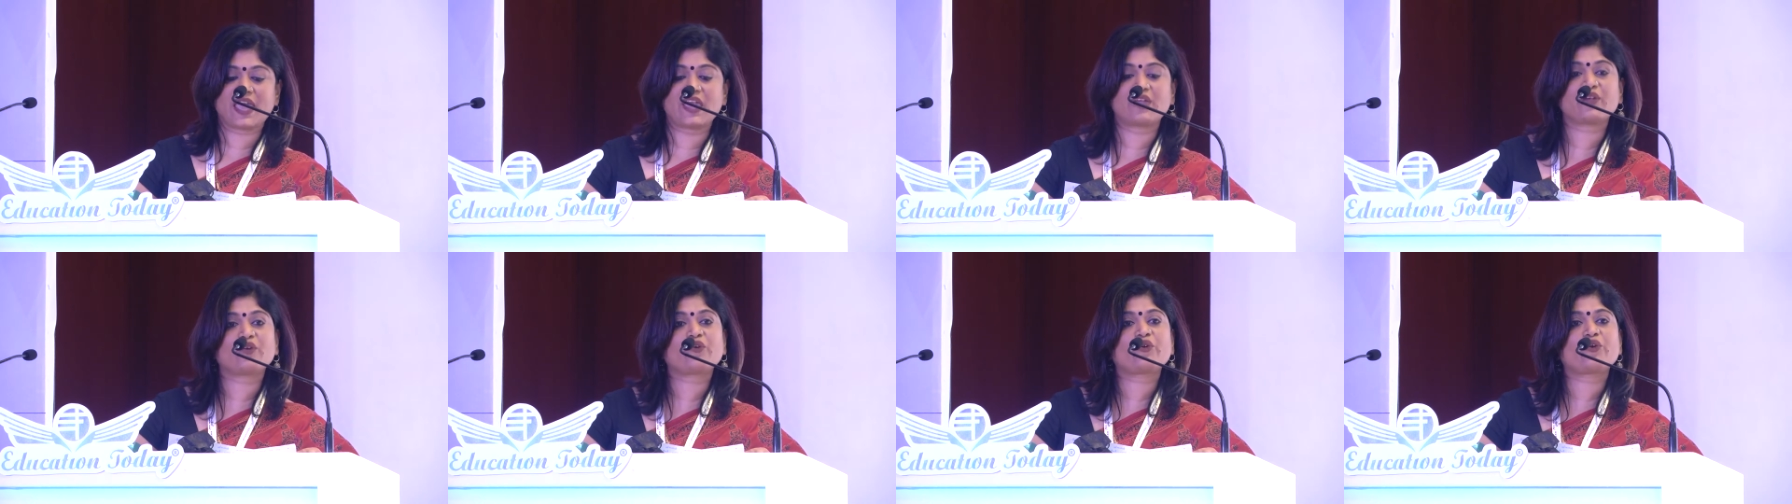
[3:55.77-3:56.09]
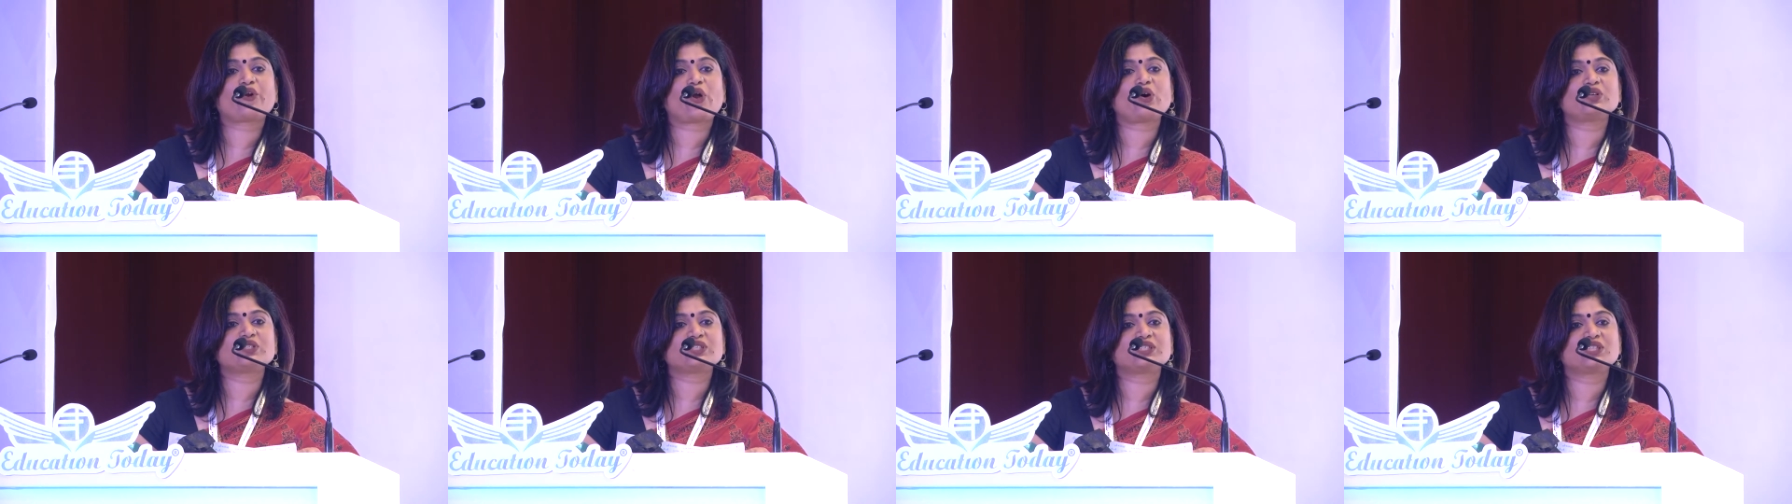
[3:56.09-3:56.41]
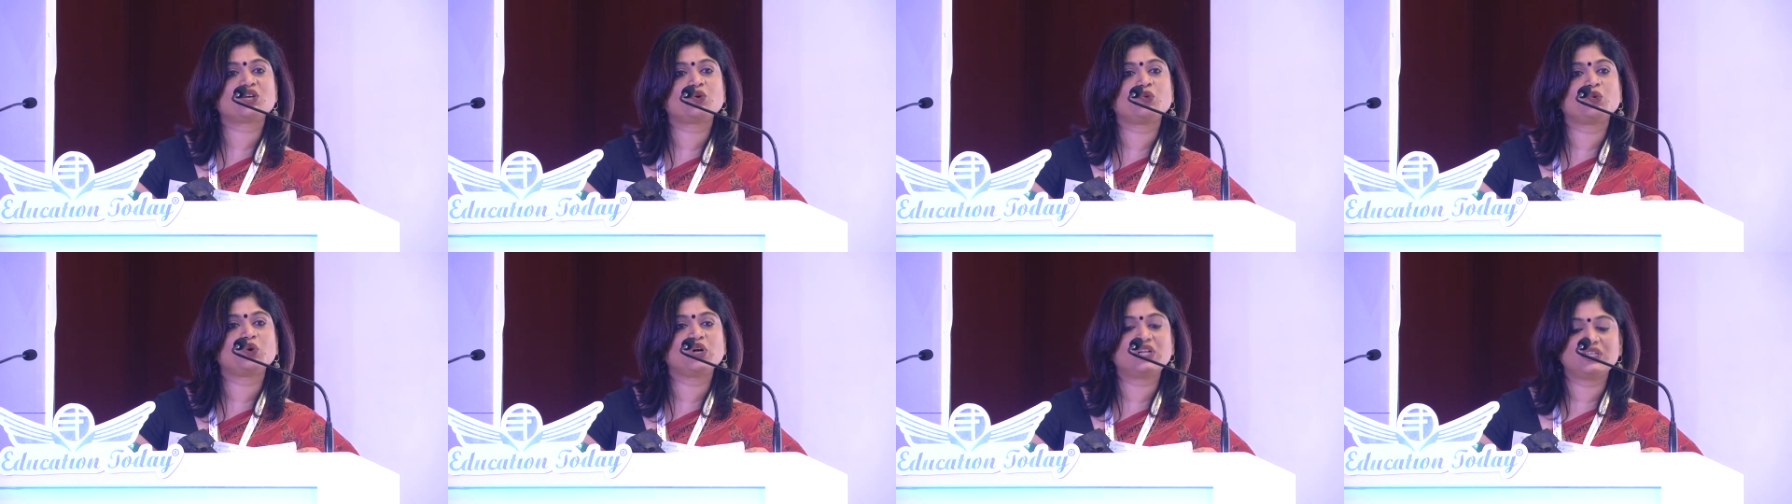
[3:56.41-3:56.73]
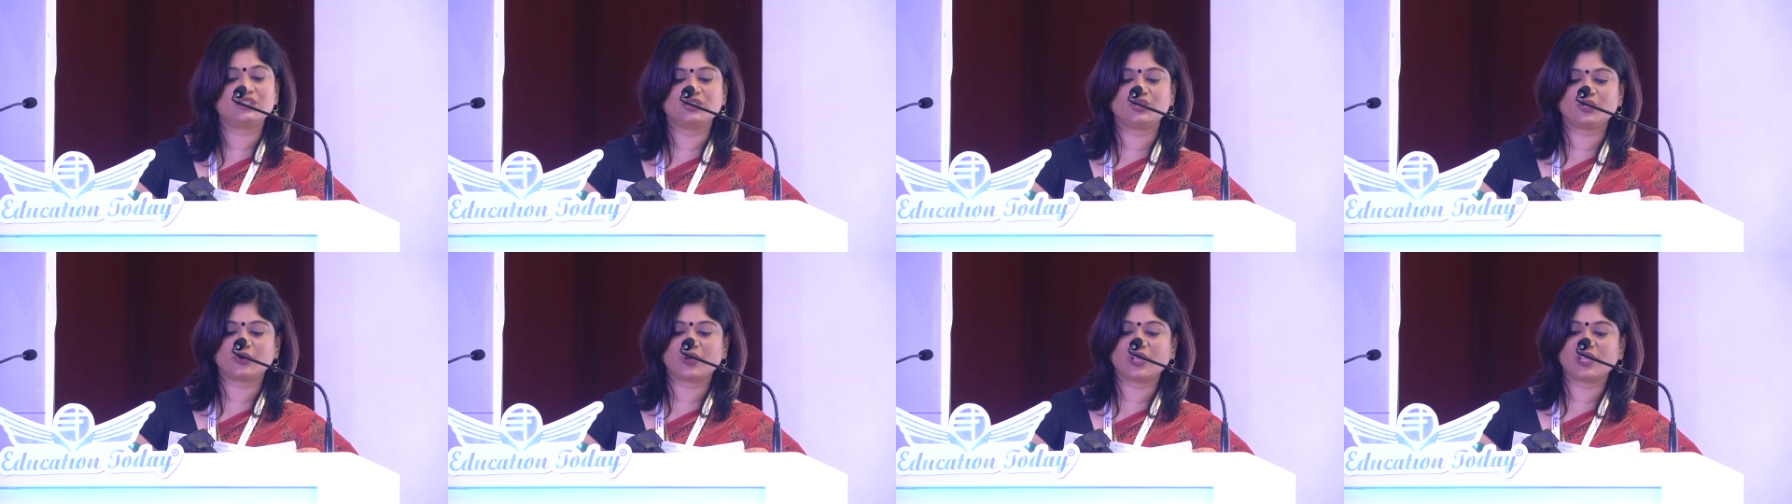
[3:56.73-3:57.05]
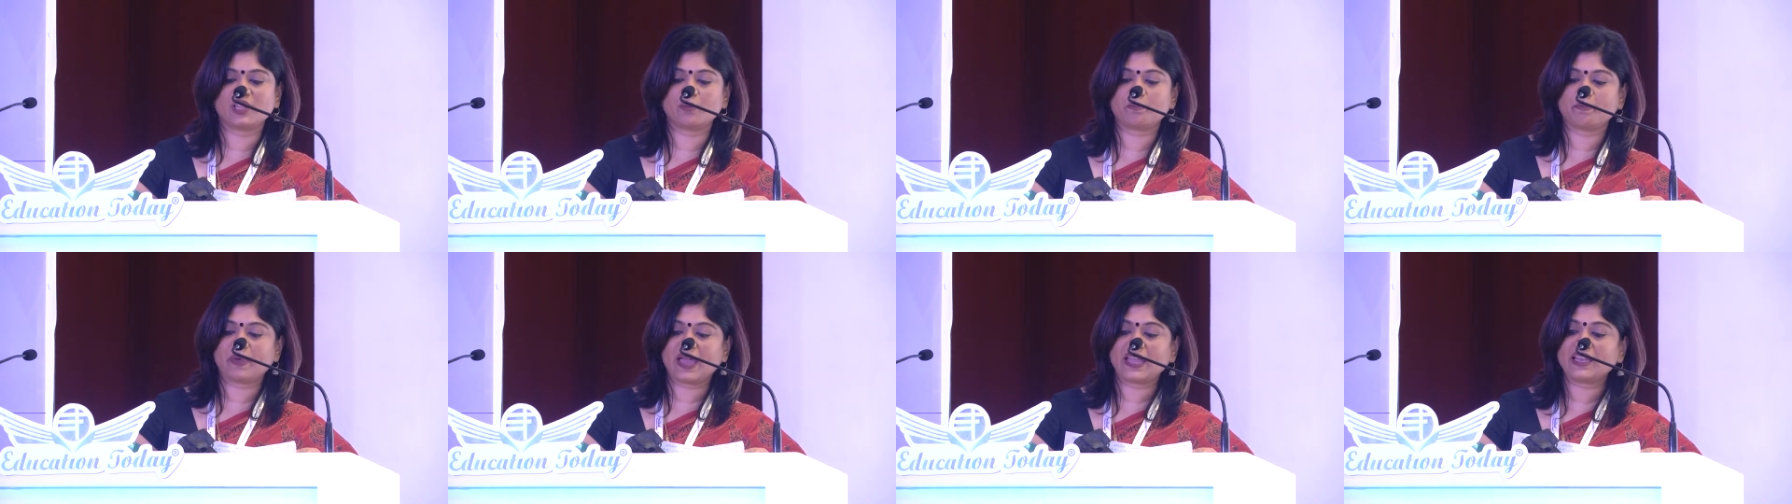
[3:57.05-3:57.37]
across the world during
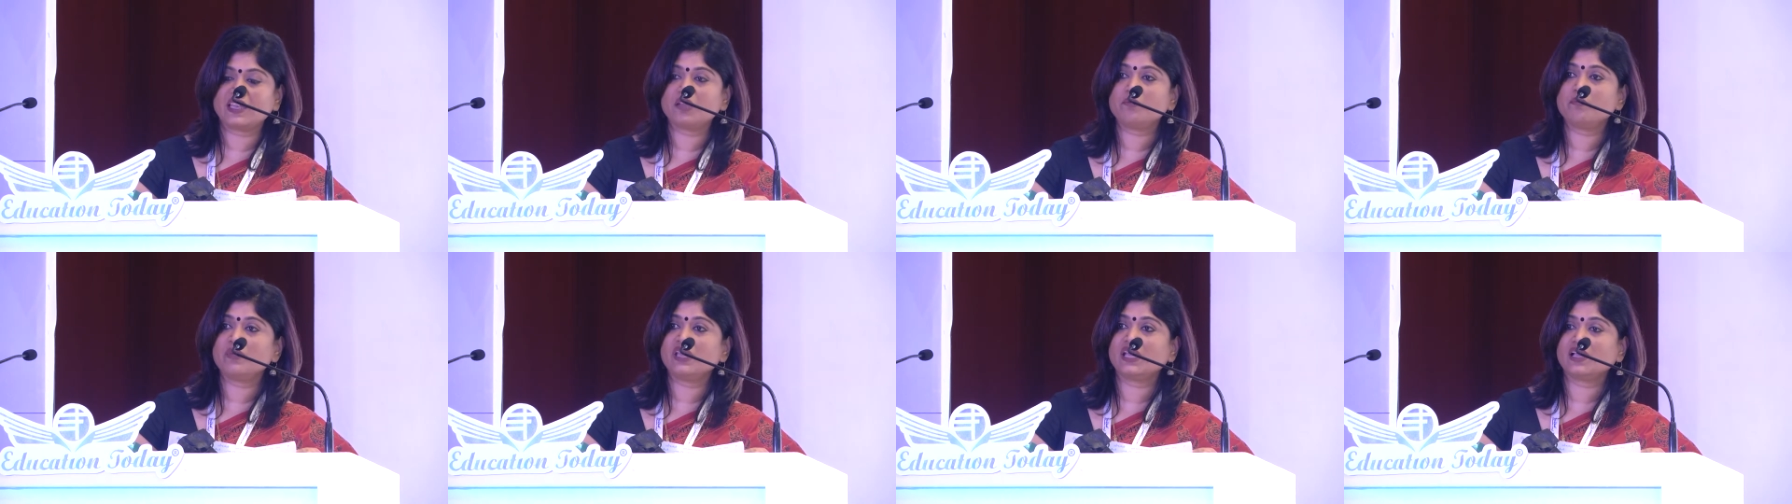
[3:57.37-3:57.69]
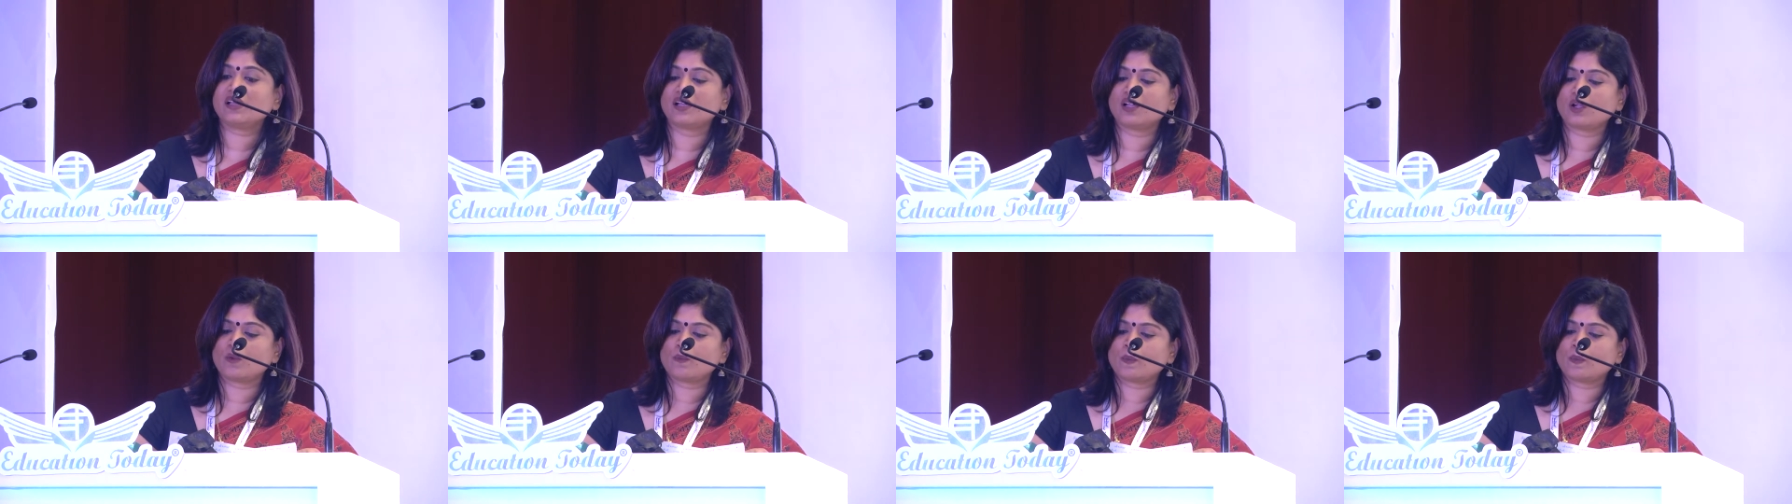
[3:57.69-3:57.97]
the pandemic,